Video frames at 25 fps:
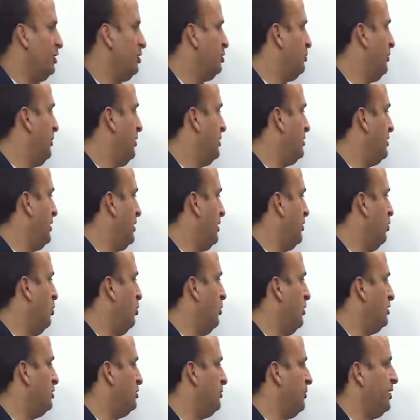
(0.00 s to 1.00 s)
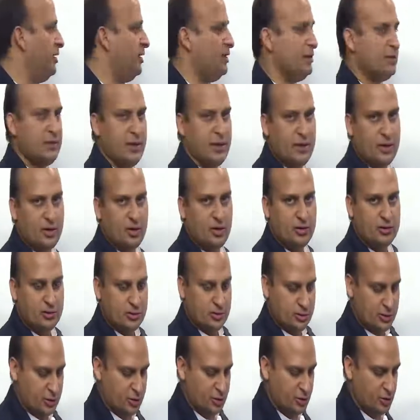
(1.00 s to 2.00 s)
H plus and OH minus ion
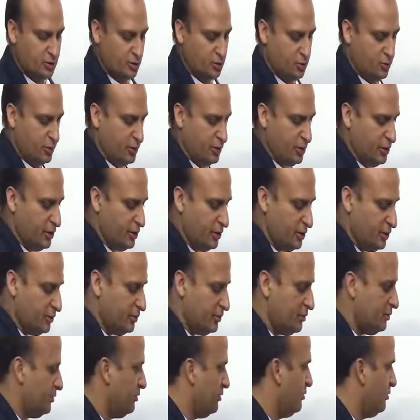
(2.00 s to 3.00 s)
concentration over here.